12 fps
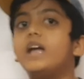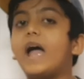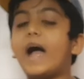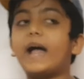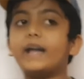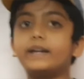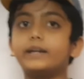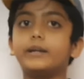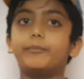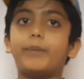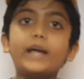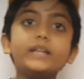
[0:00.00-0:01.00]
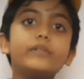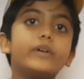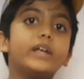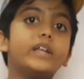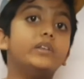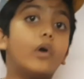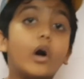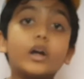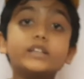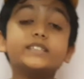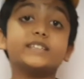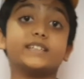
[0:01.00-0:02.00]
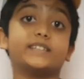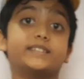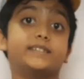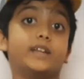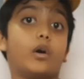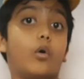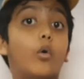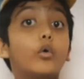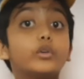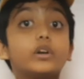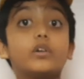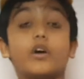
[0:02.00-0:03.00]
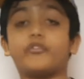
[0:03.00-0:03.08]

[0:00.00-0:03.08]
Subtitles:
And by the way, Notch is the owner of